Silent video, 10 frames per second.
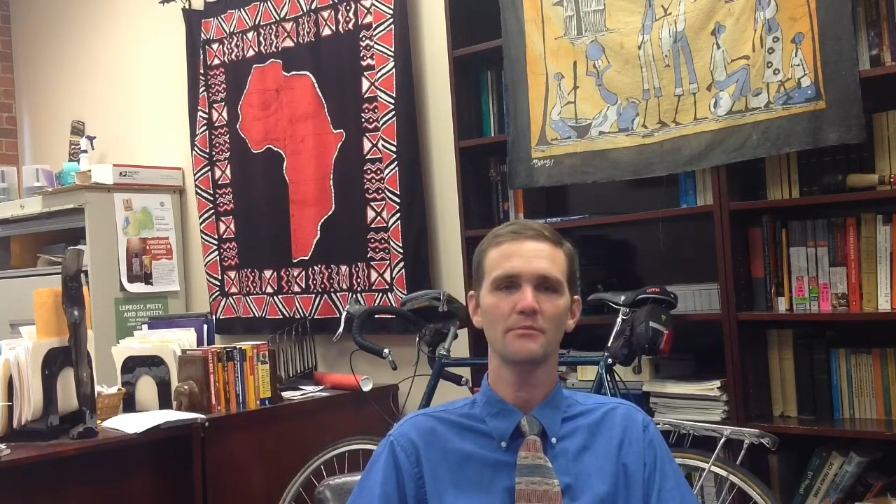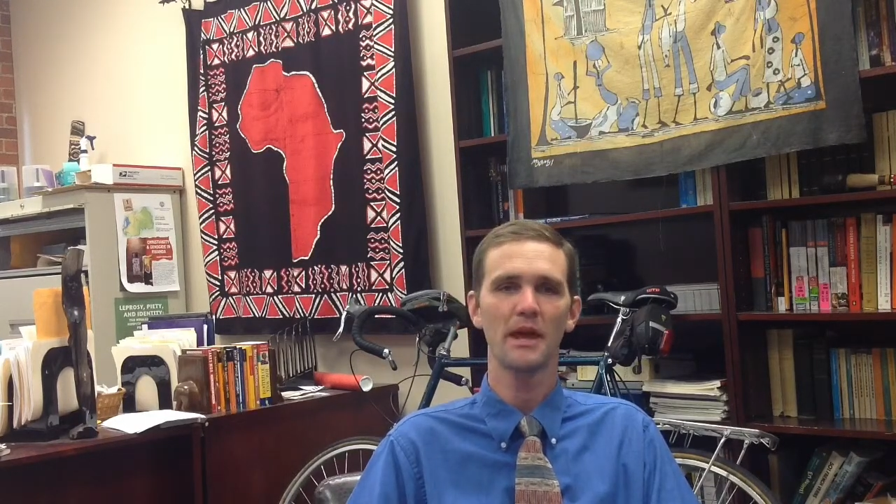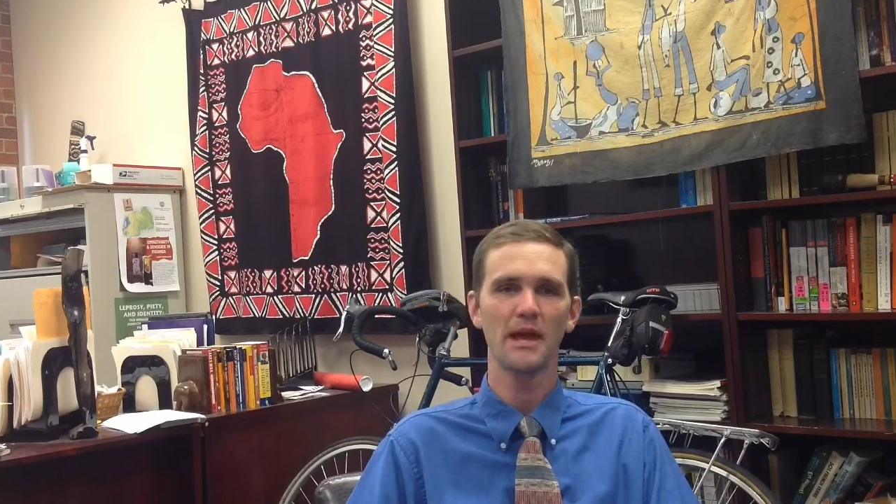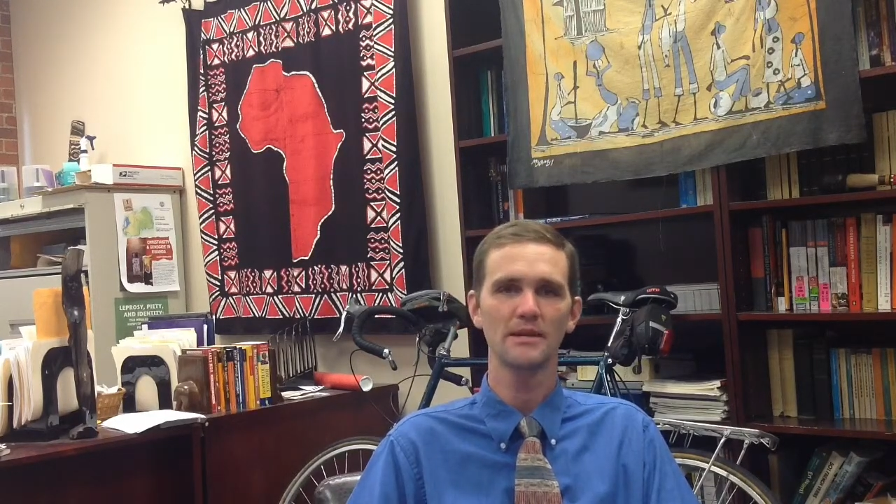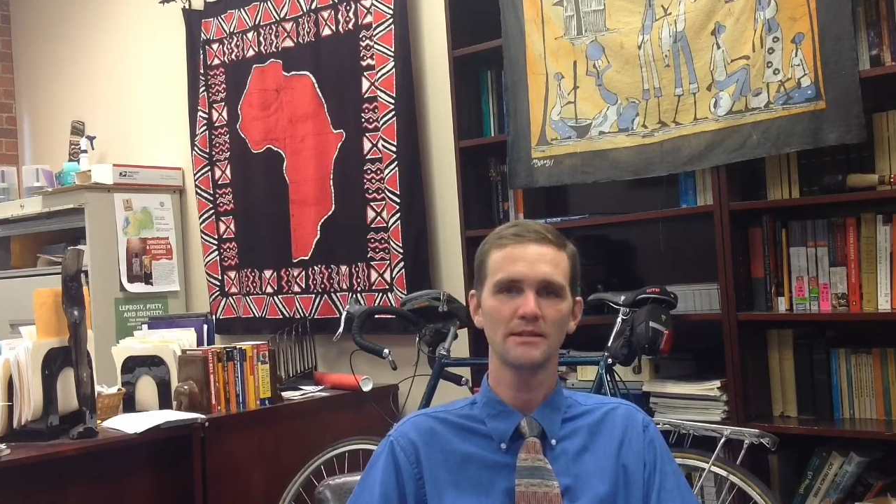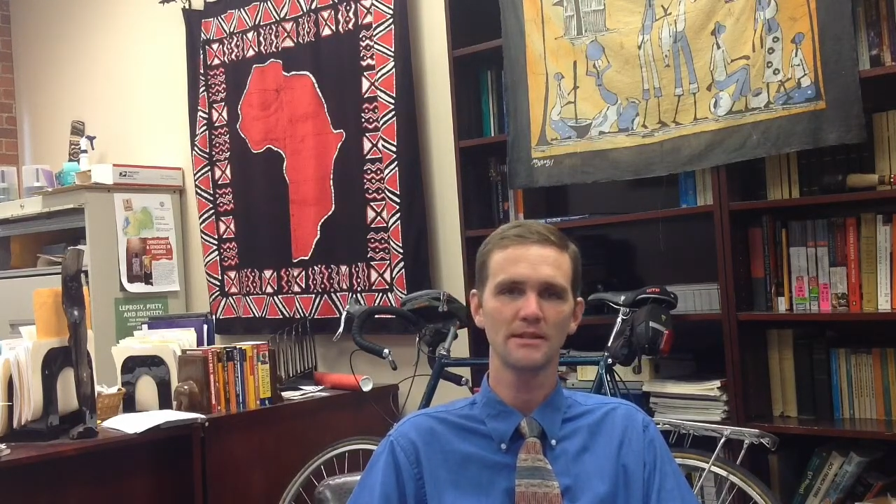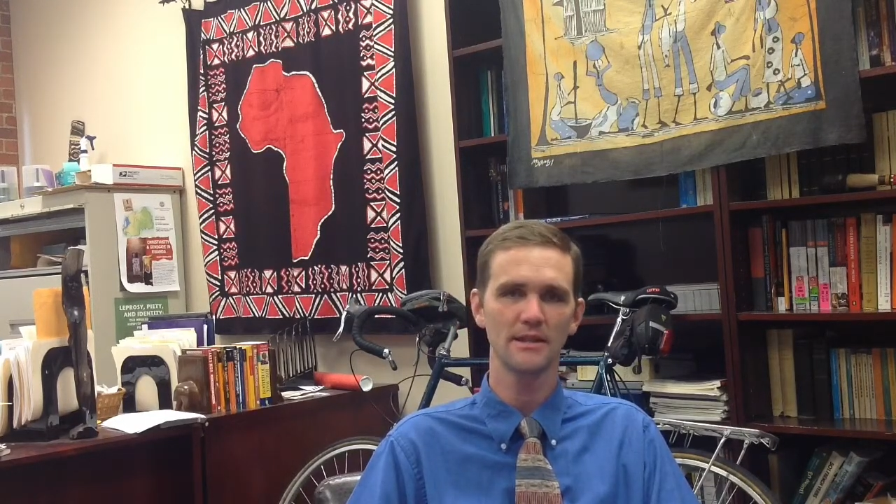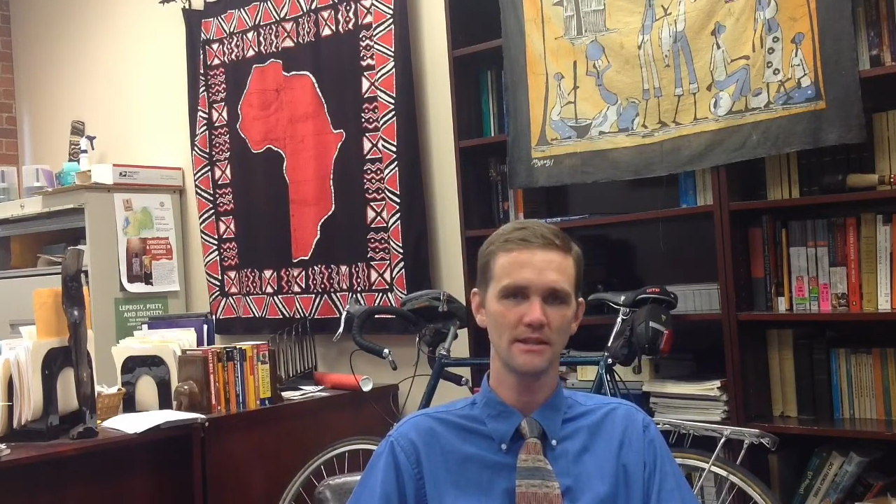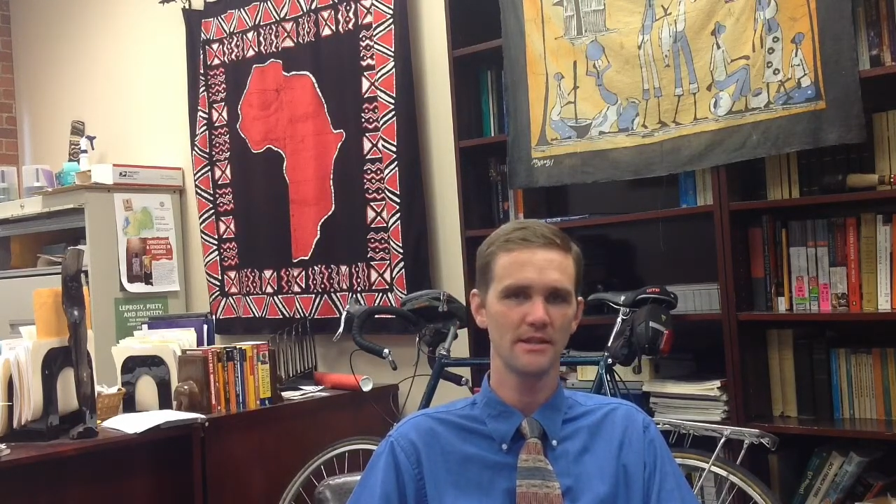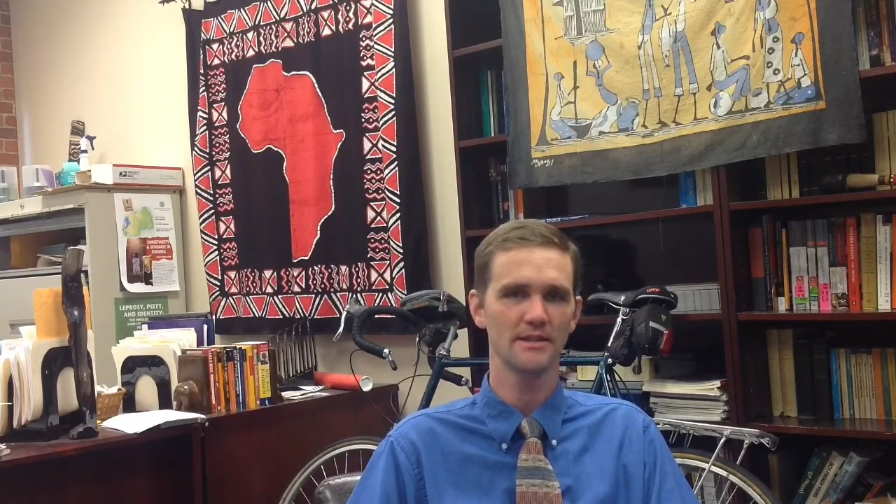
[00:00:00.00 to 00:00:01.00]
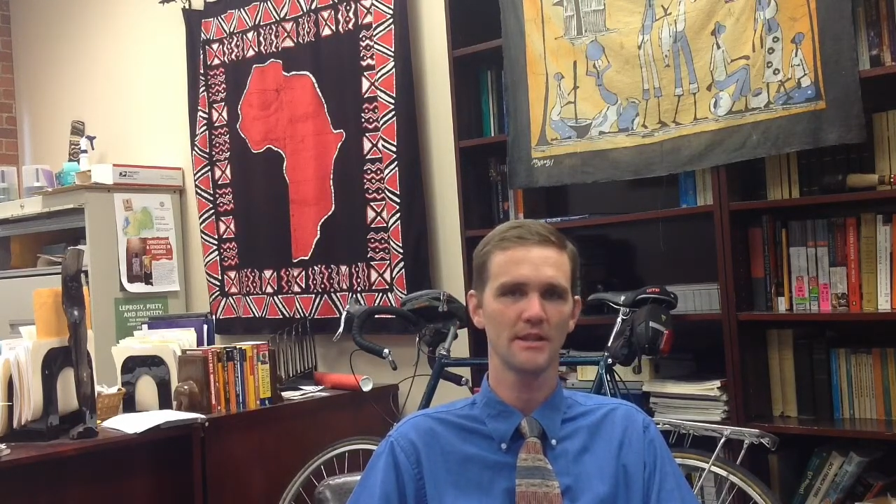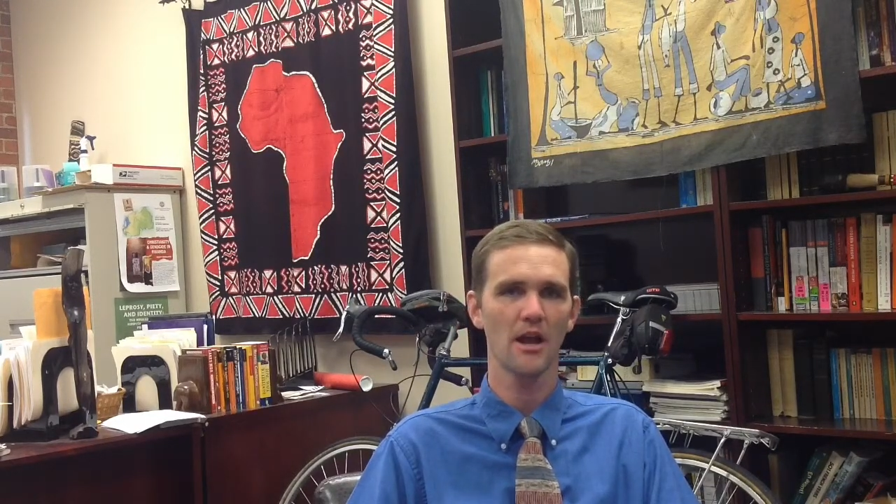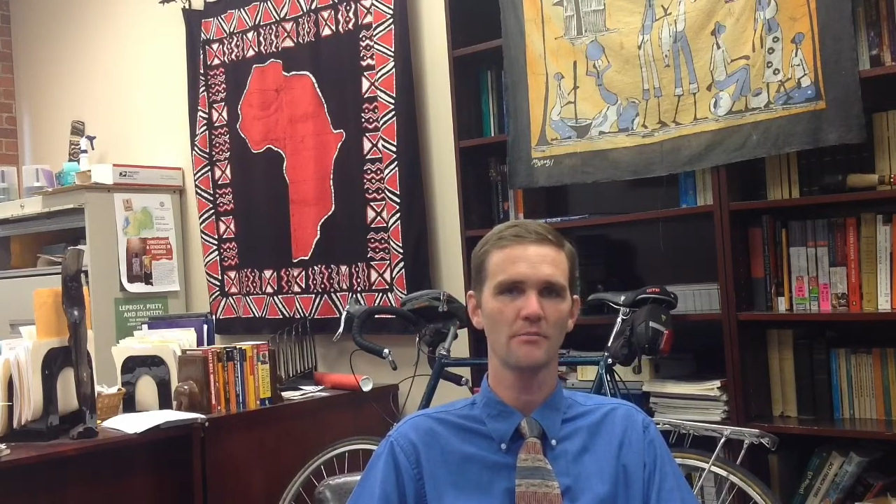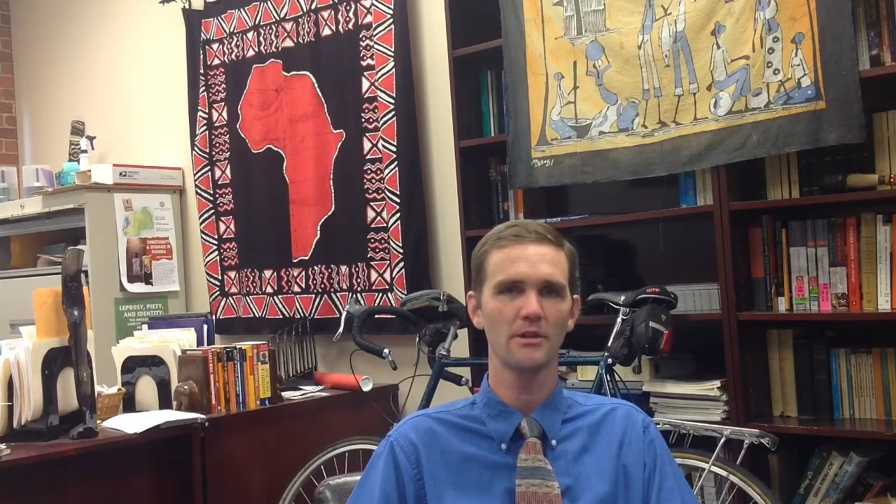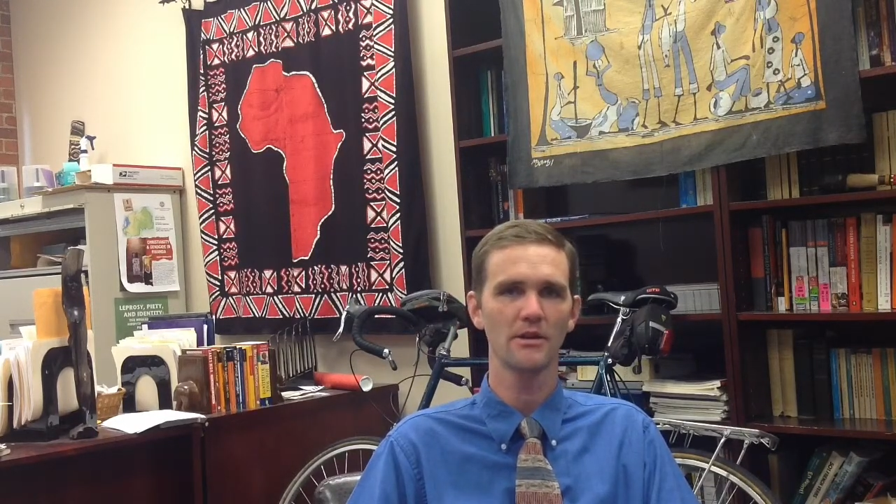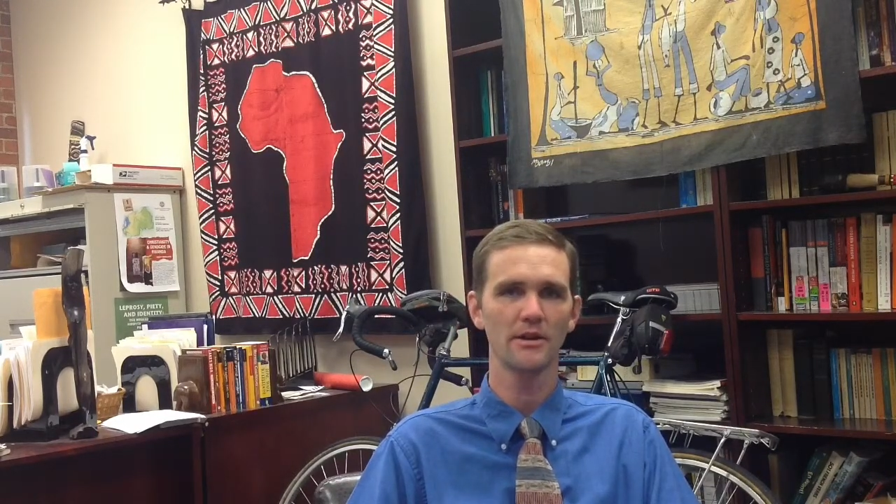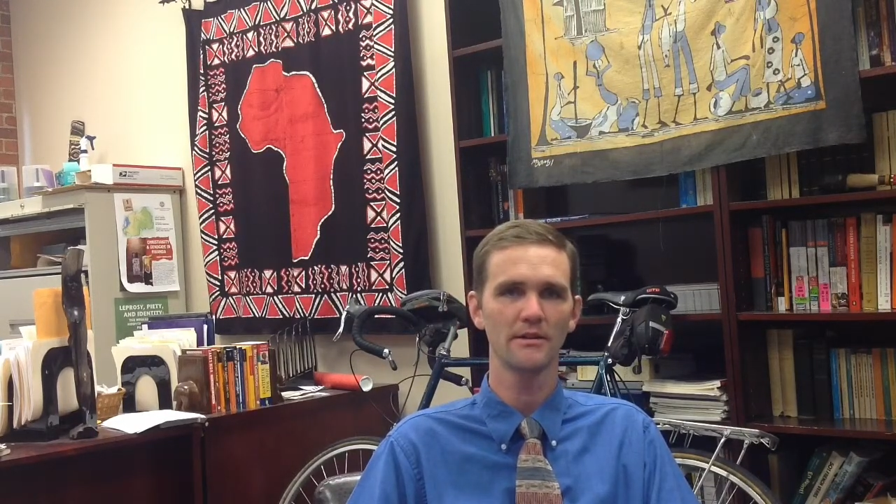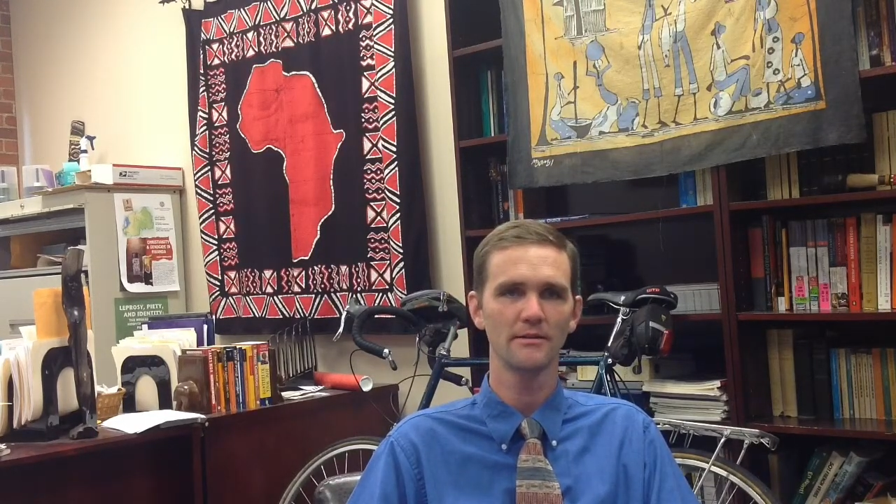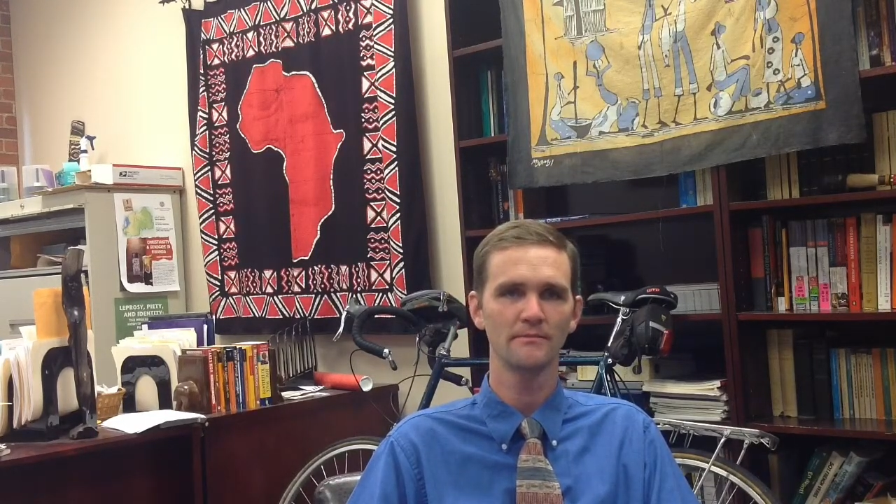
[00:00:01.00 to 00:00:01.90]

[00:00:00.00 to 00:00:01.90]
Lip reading: pace in this time period.